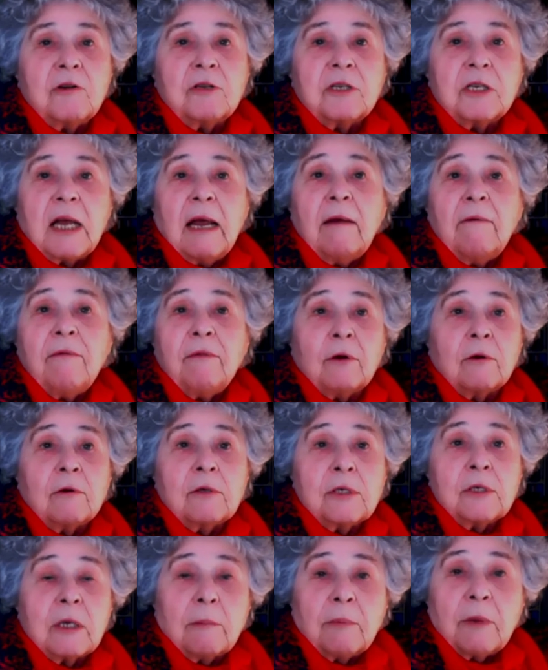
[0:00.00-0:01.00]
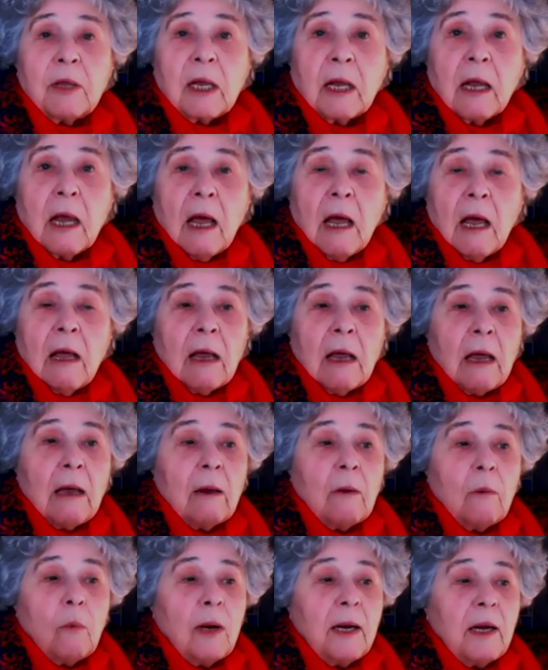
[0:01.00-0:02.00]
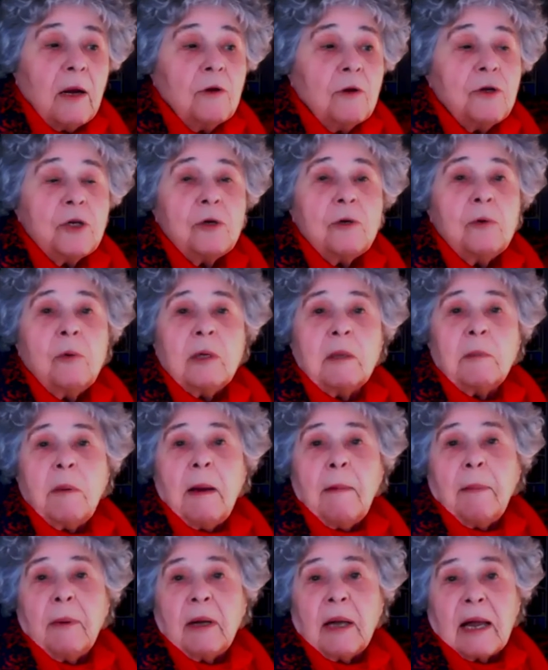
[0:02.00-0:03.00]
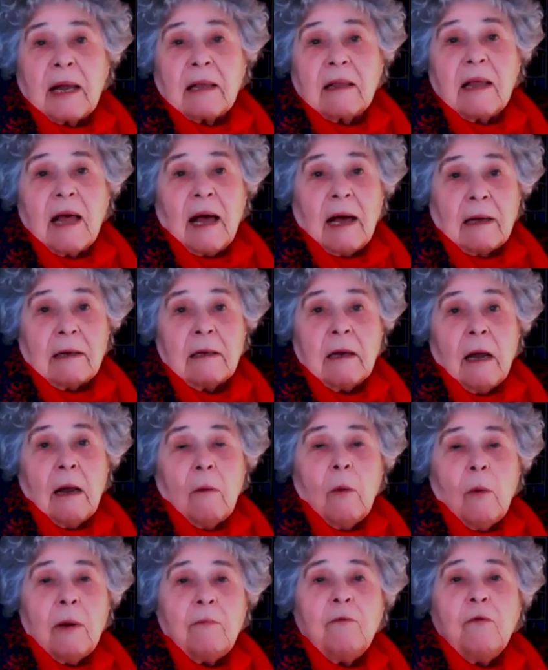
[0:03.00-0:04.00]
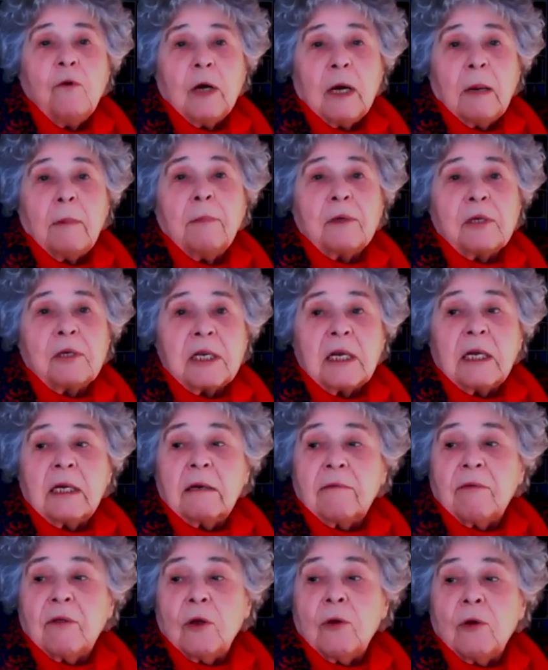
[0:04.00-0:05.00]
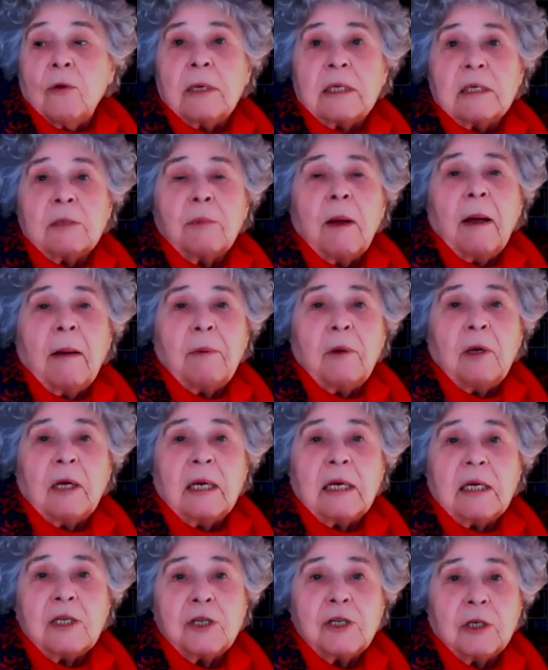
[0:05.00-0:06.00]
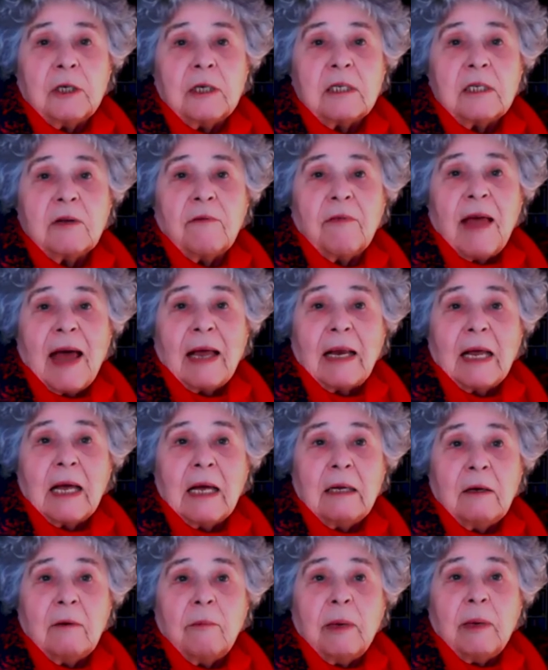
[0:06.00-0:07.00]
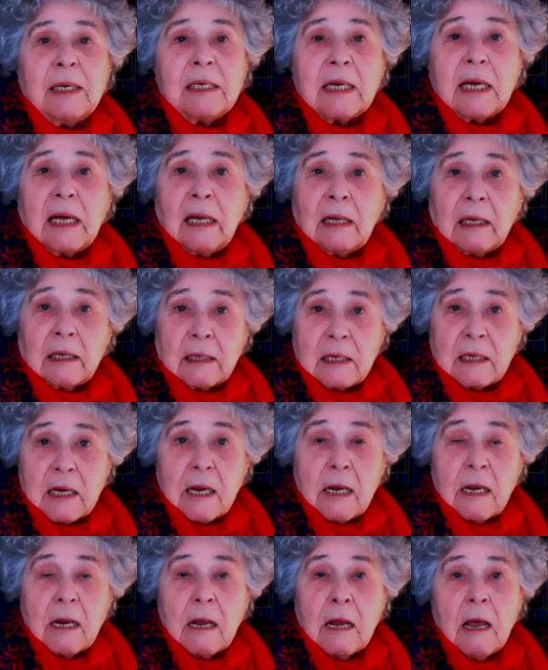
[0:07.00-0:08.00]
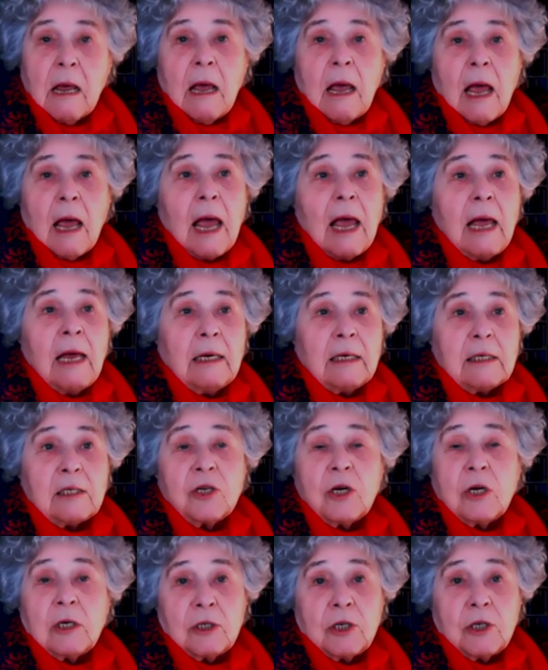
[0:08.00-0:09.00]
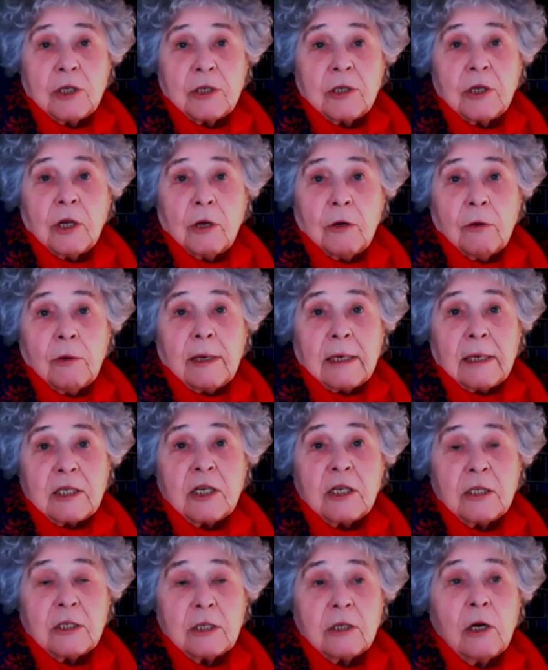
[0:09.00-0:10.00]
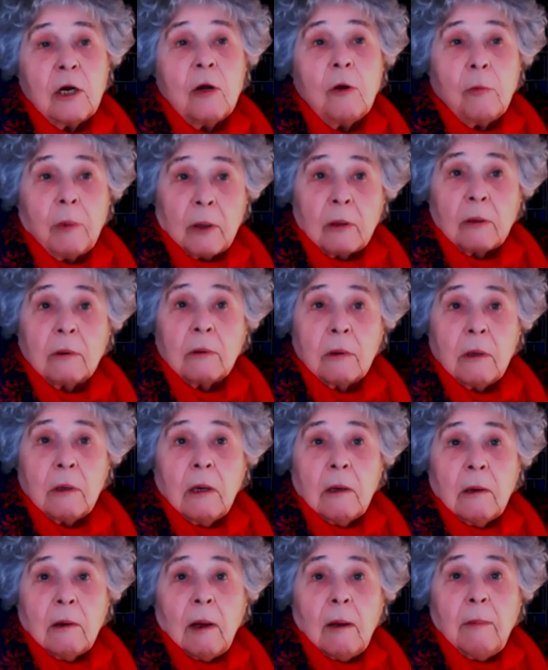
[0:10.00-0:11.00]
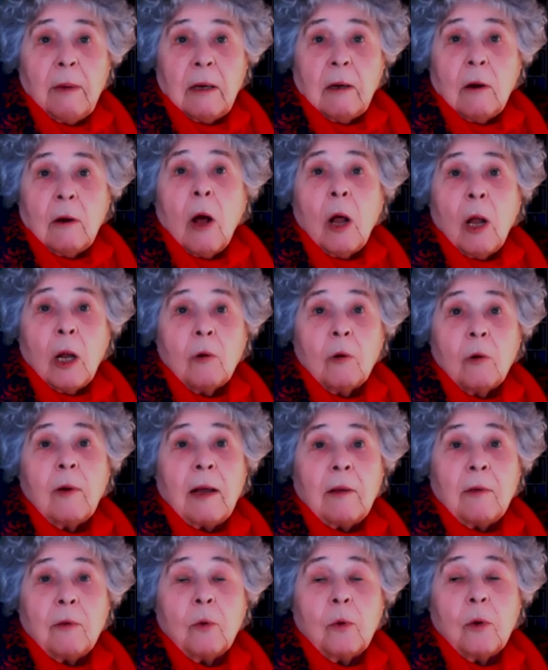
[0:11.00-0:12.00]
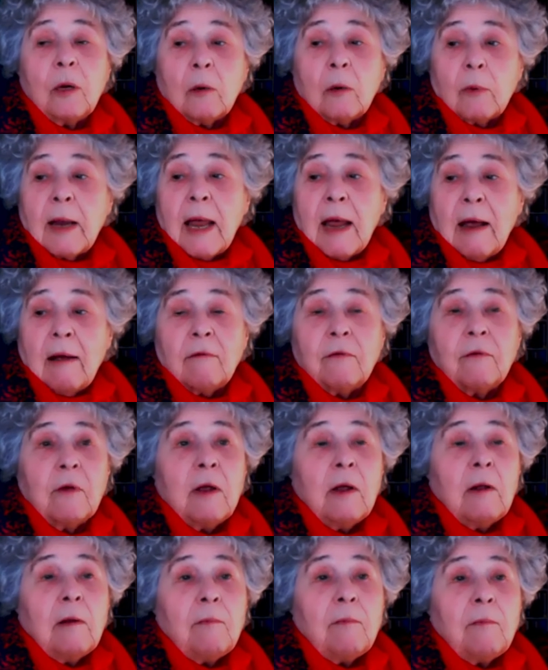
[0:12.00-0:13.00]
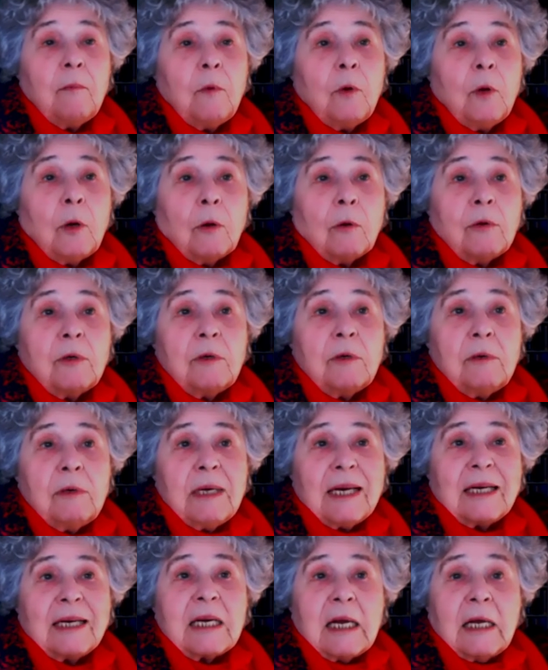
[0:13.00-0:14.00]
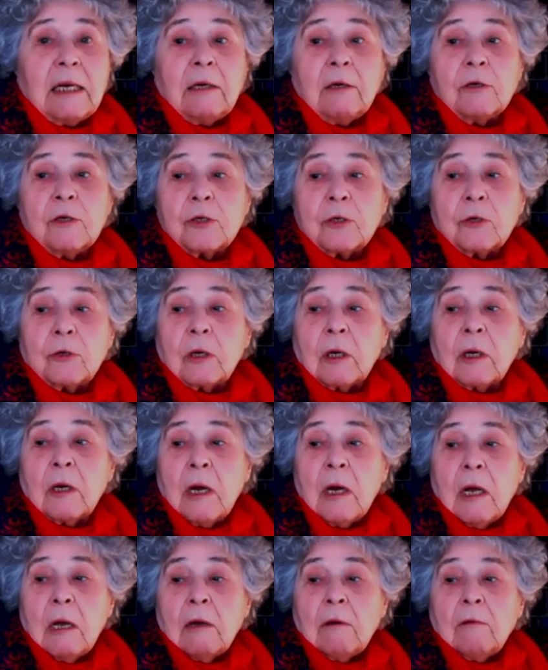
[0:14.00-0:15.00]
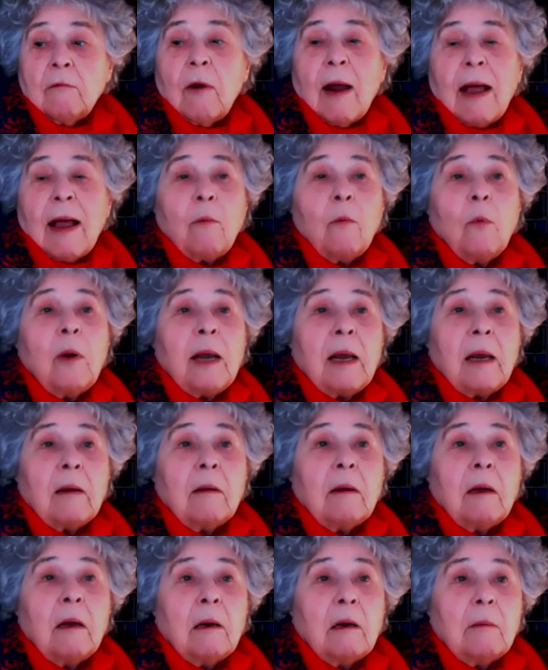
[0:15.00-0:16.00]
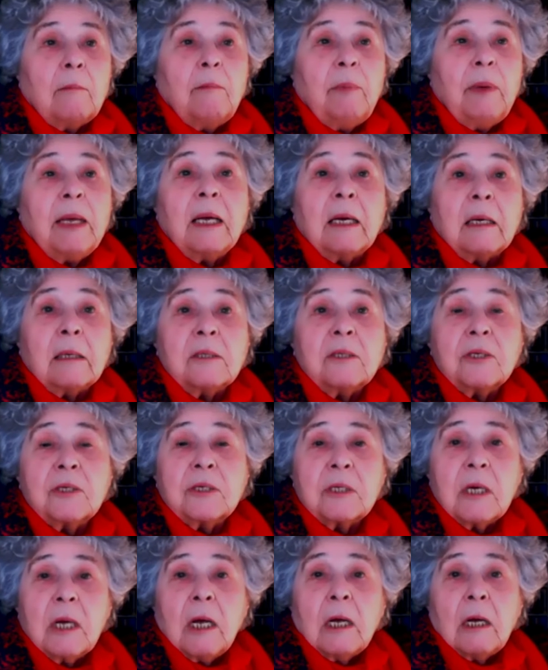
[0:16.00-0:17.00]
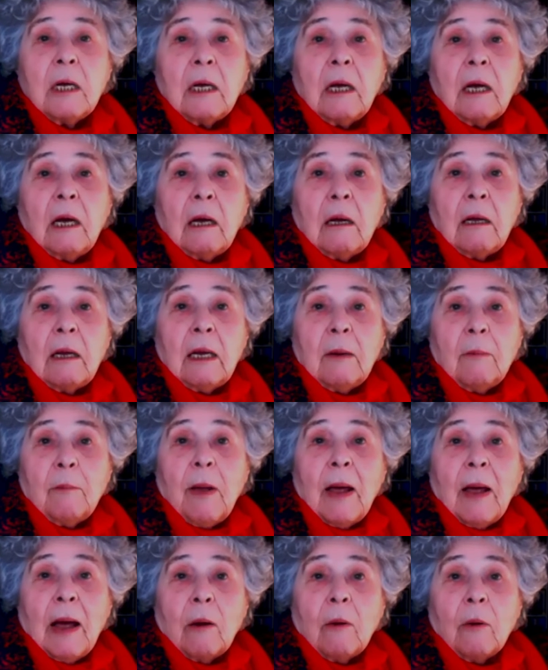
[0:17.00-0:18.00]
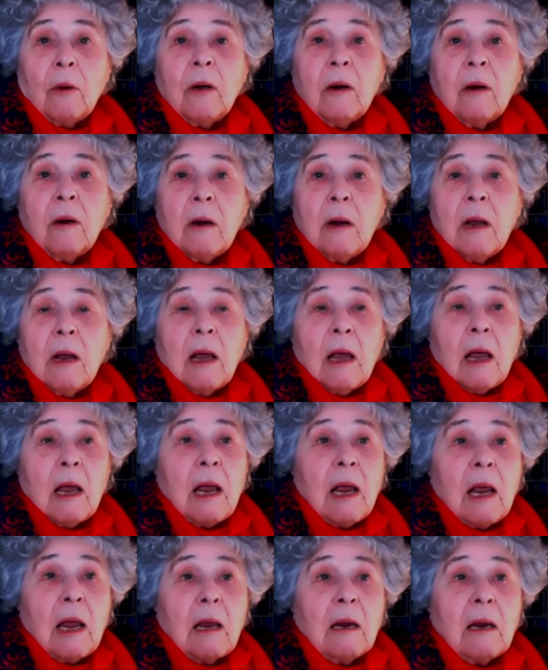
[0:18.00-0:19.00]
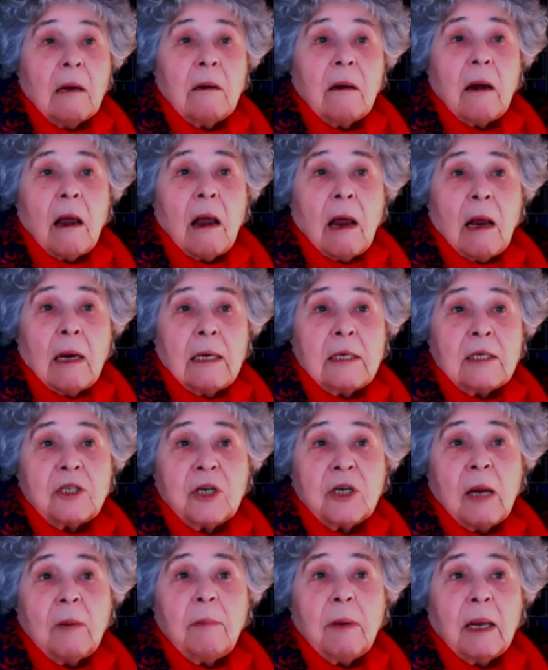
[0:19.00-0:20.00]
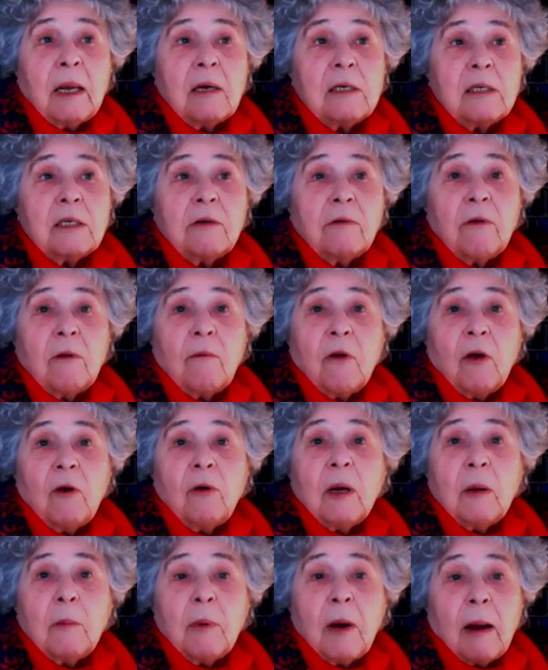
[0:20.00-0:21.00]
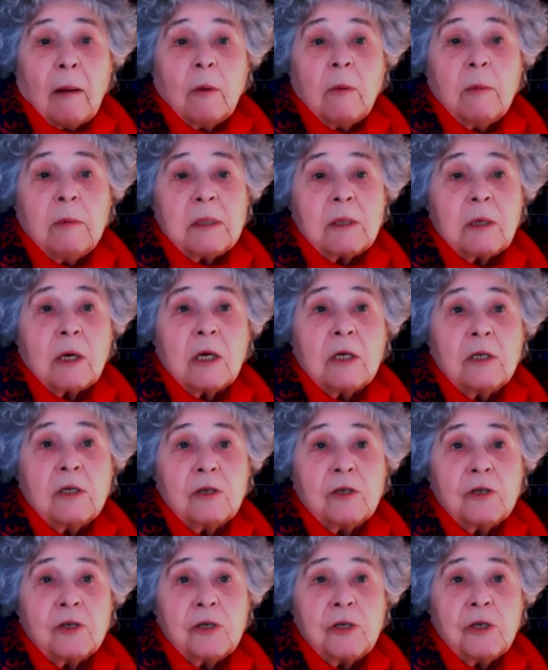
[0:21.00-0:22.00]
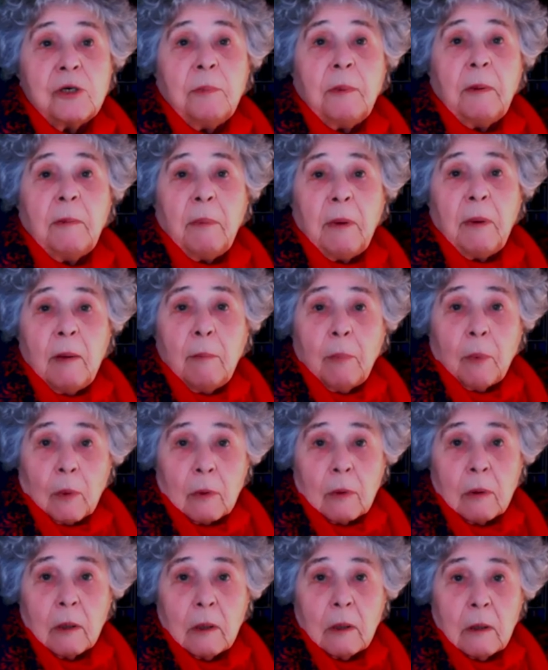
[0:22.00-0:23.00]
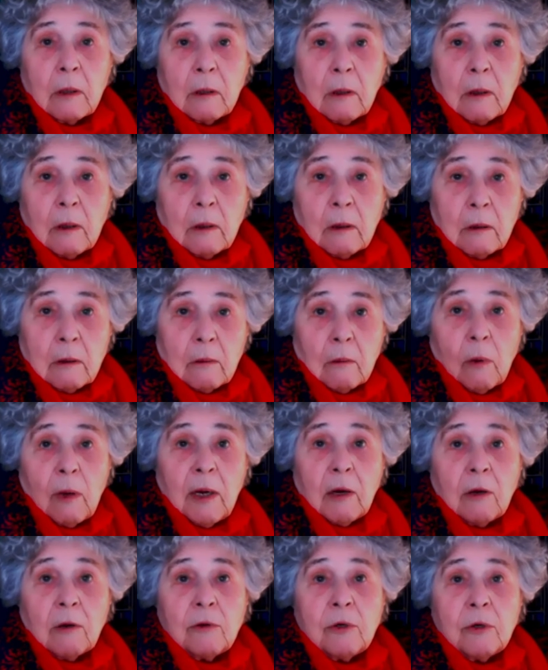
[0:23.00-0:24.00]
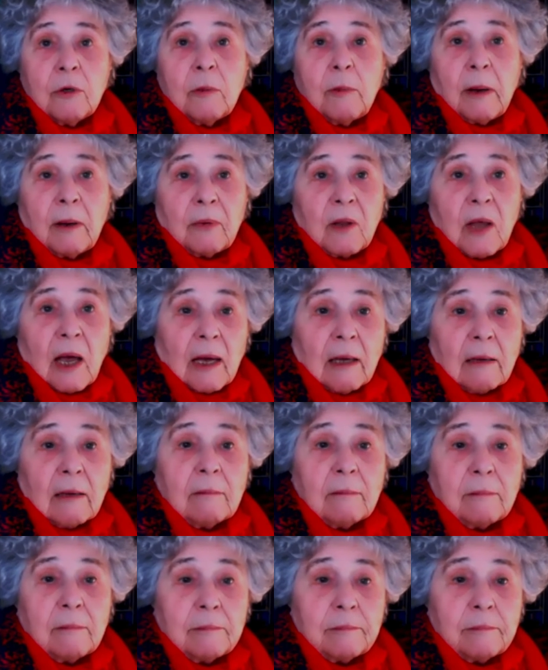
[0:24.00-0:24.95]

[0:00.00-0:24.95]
savior or something. What do you do with people like that when 40% of the US population is of that kind of mentality? And it's not just the US, it's global. I mean, all around the world, we have, you know, dictators or right-wing bigots in power. And it's not because of the voting problem, it's because of stupid people. What are you going to do about that?